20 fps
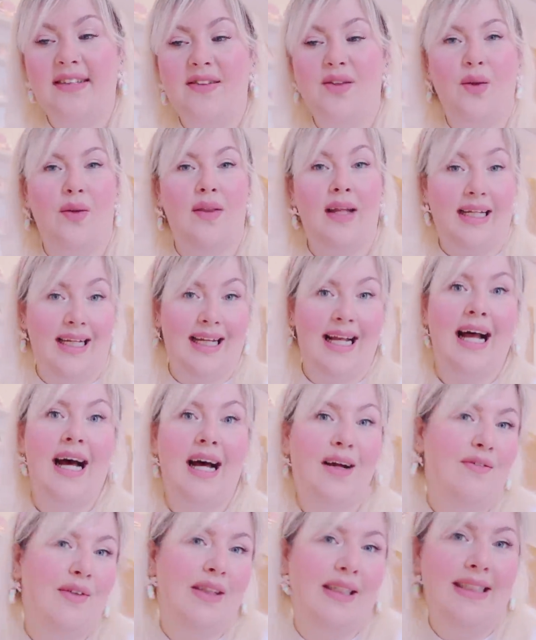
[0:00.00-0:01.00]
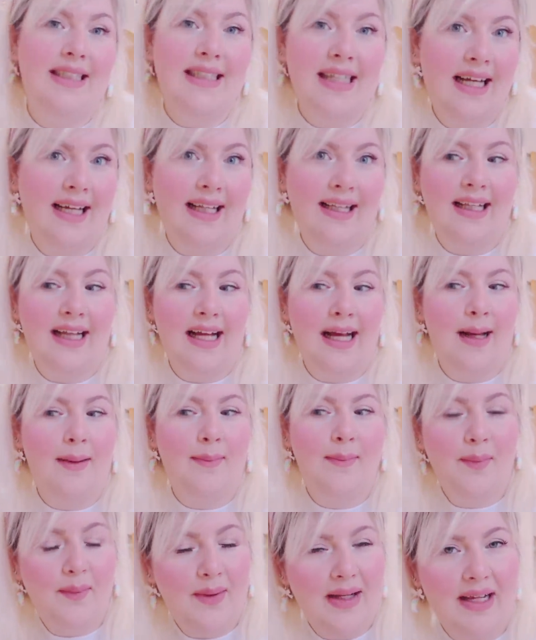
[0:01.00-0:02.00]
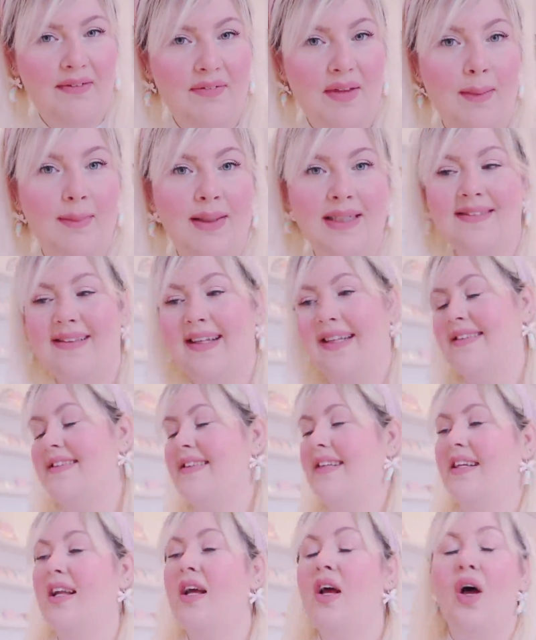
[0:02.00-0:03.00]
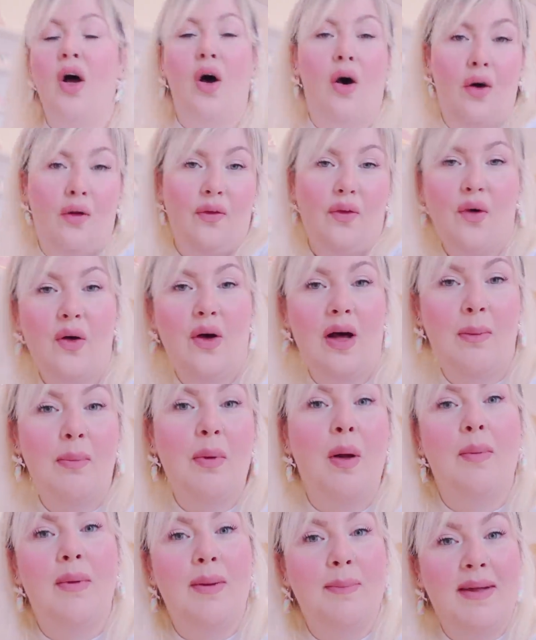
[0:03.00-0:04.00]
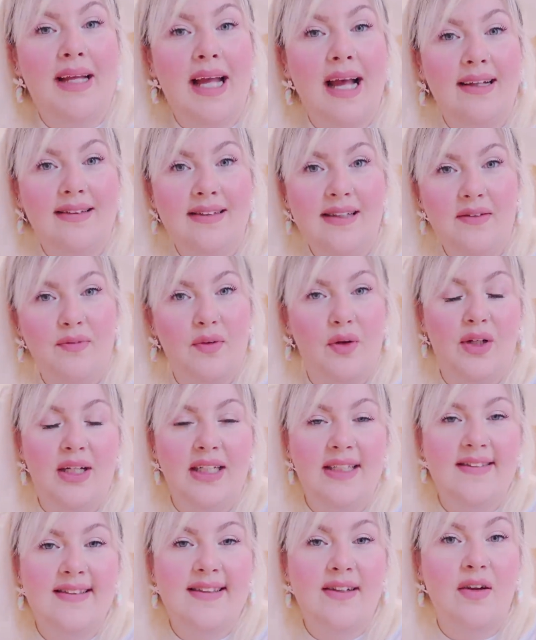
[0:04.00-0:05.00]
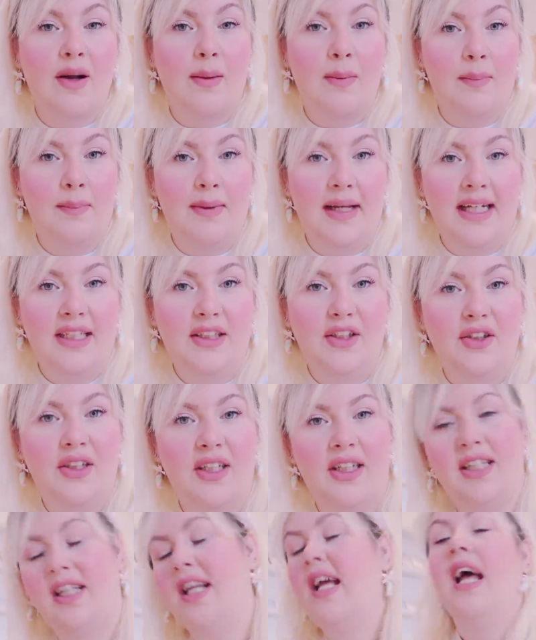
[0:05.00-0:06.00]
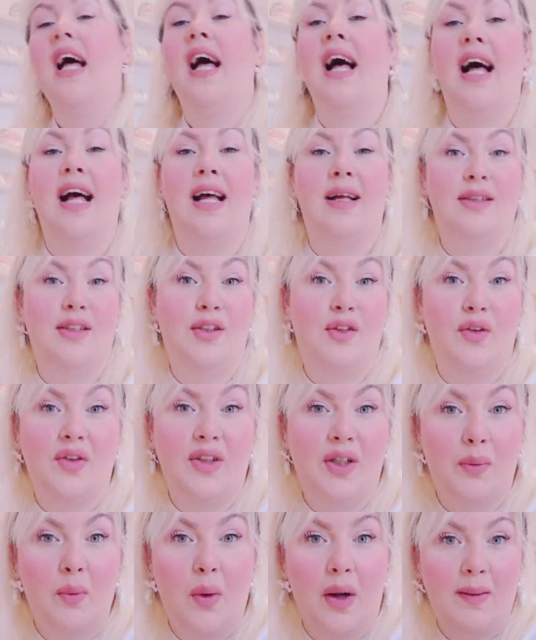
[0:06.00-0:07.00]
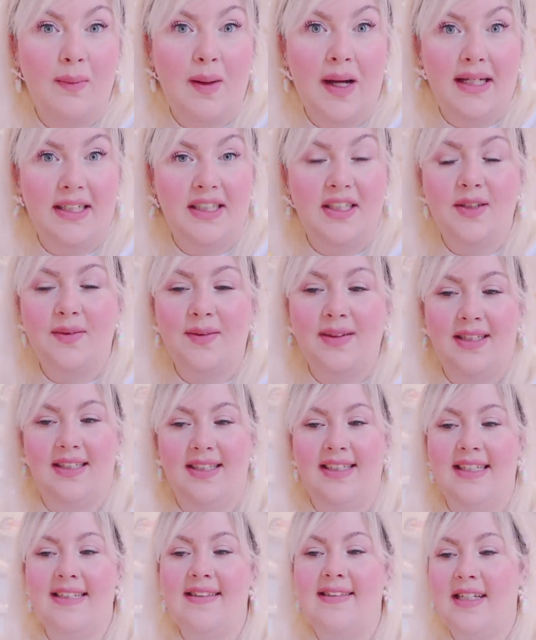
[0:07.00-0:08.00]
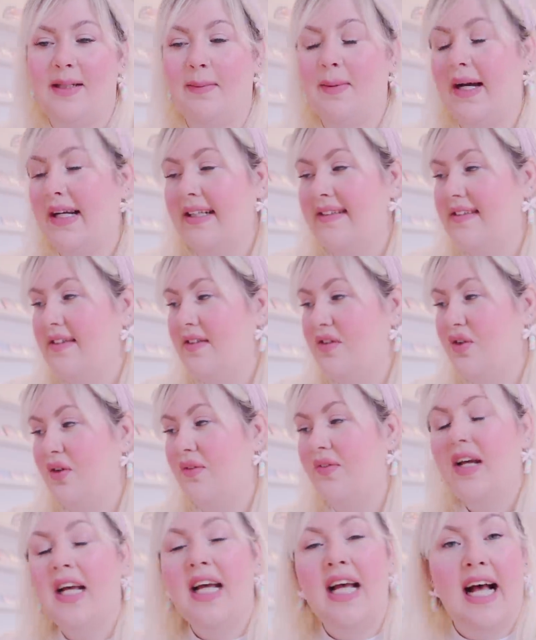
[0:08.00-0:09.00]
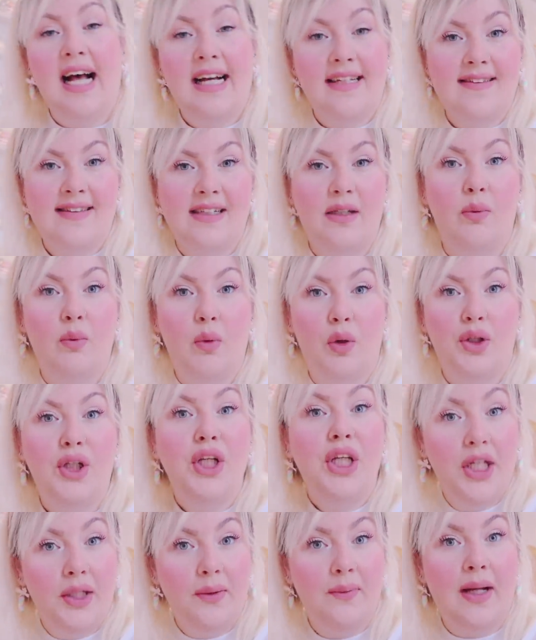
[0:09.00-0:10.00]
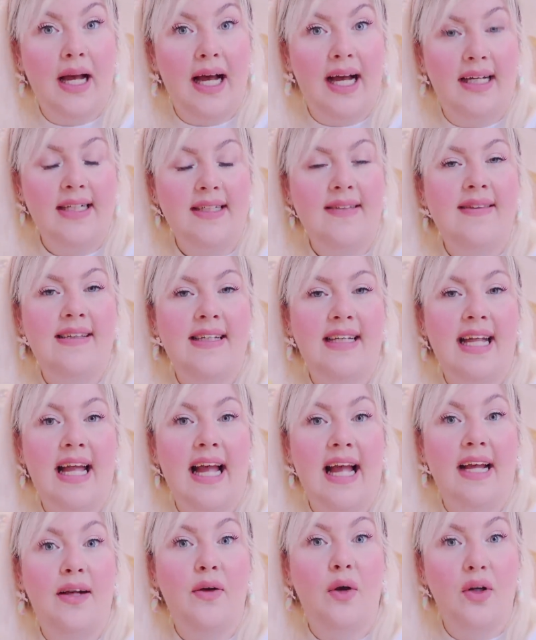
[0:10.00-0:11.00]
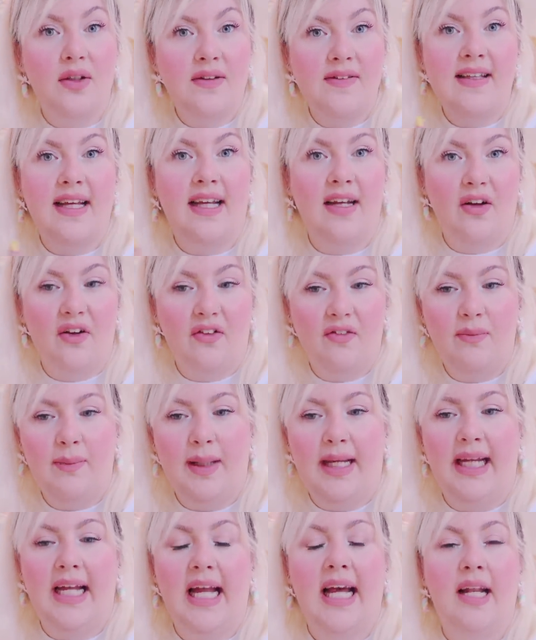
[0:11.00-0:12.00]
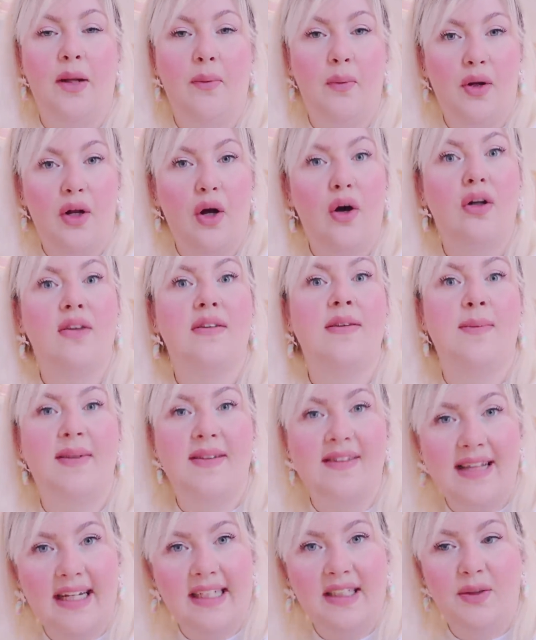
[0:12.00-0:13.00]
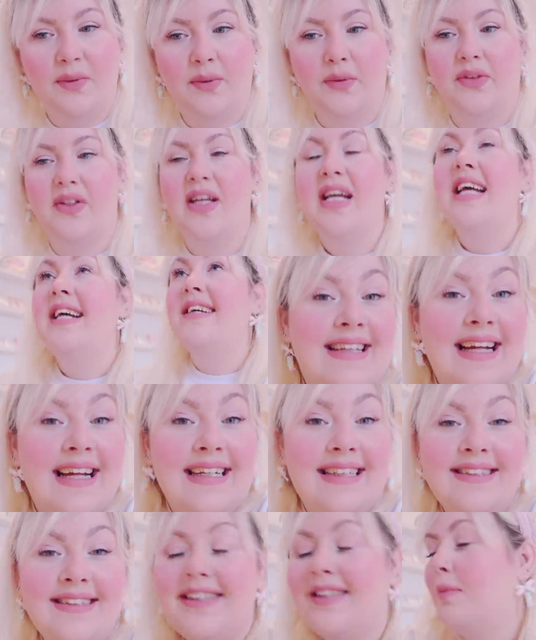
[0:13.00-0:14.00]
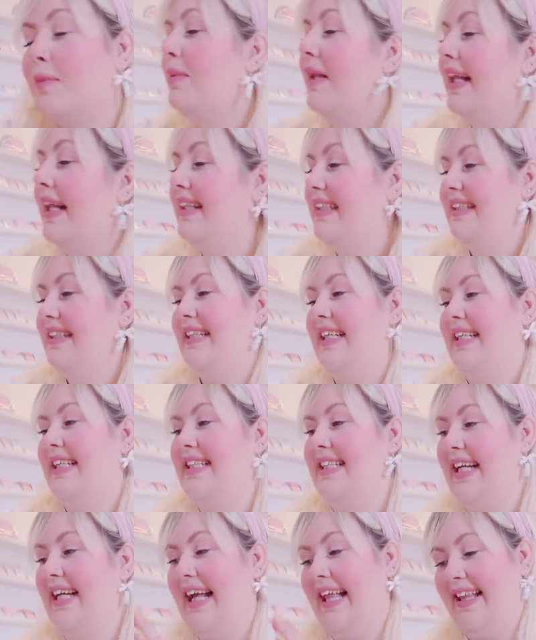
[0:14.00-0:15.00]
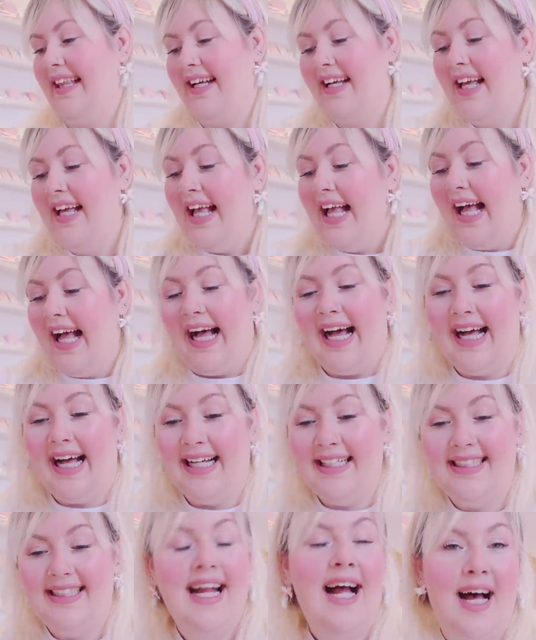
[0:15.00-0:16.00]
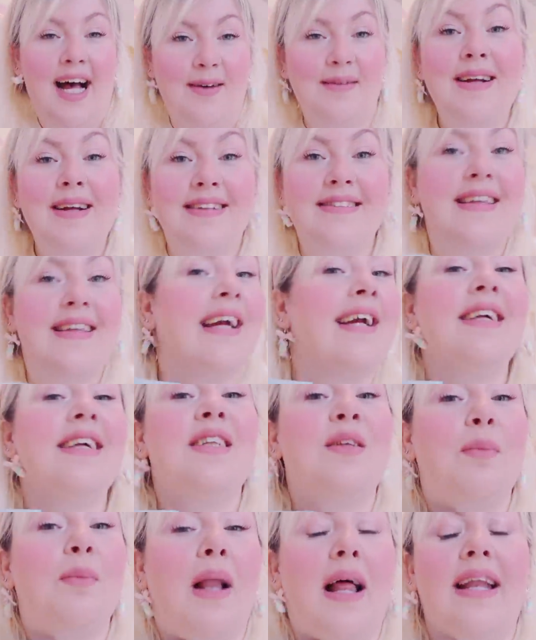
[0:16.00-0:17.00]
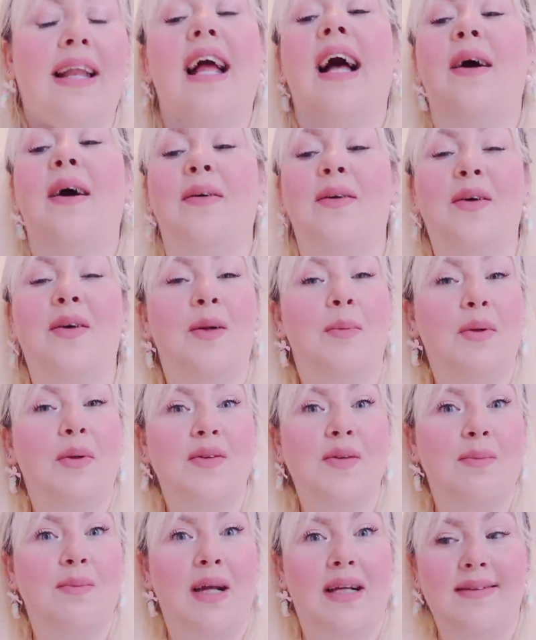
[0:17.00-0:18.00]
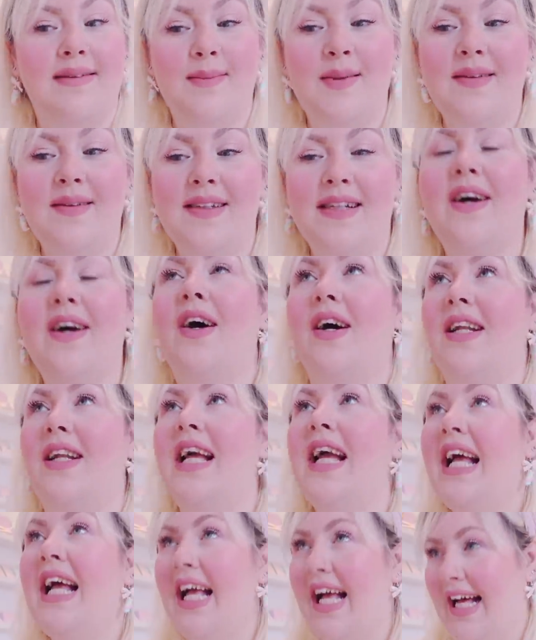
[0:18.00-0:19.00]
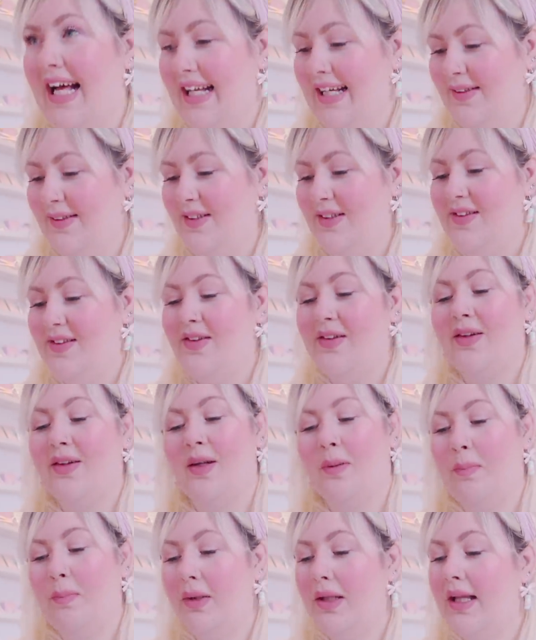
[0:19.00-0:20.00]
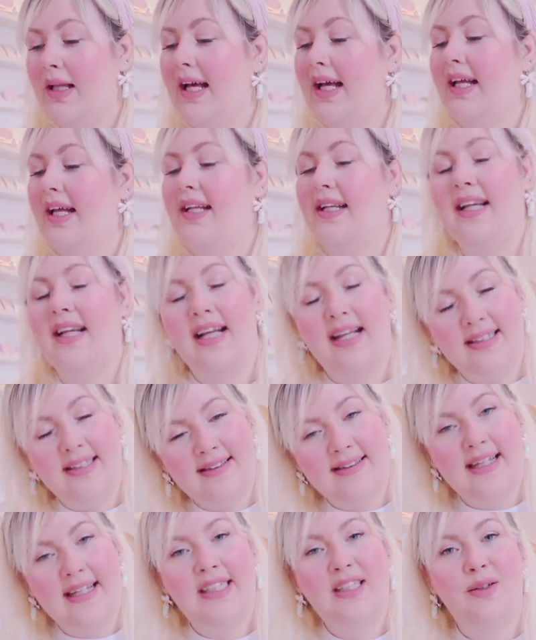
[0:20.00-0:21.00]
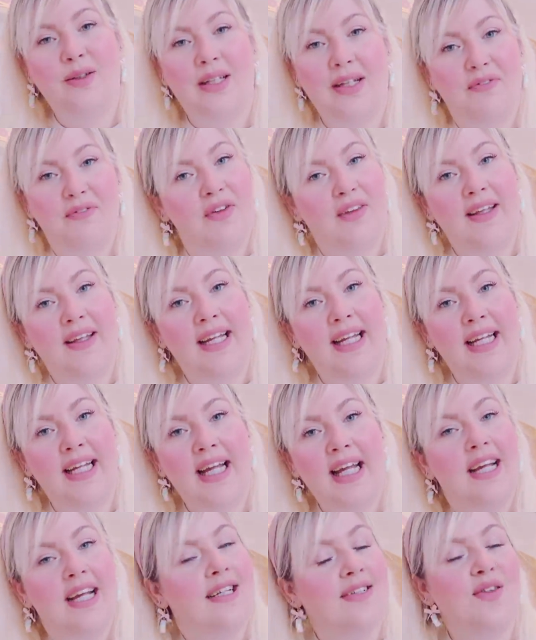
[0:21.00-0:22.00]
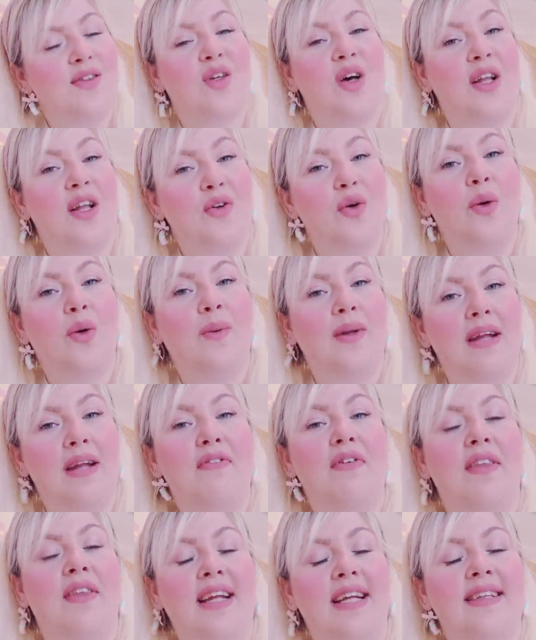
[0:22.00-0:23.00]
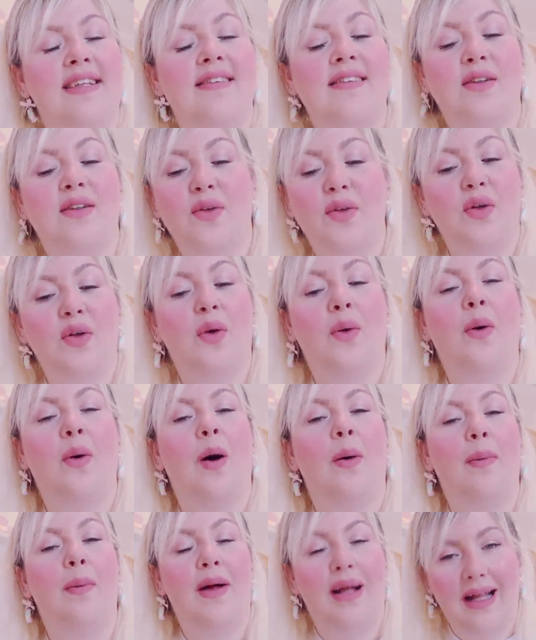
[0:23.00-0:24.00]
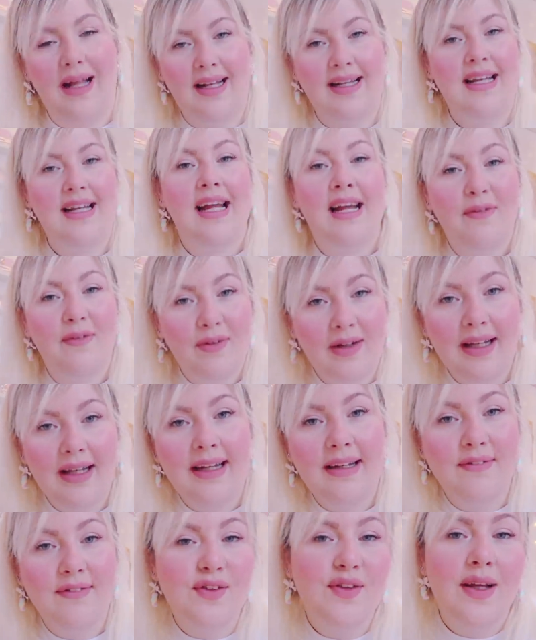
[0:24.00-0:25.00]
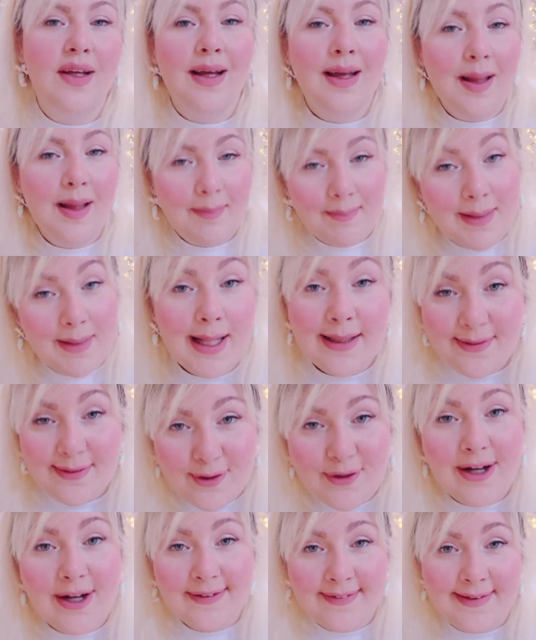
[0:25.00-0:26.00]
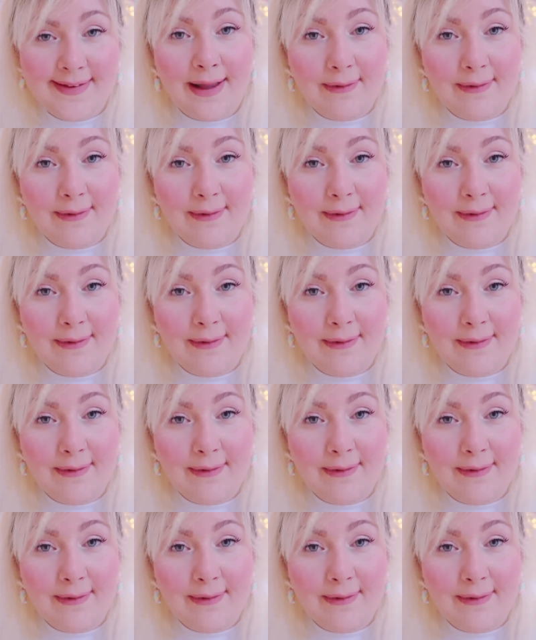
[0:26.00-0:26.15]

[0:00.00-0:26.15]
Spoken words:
so that you can't really tell I'm away, if that makes sense. And although I'll probably be active on Instagram and Patreon, showing you what I'm kind of doing in the Disney parks and stuff, I still want you guys to get content off of me, and I want it all to be scheduled. Let's get into the planning day together. And yeah, I'm excited to plan it out. I'm going to put some nice music on, and I'm just going to plan and schedule everything so I know when everything's gonna go up, and it relieves my stress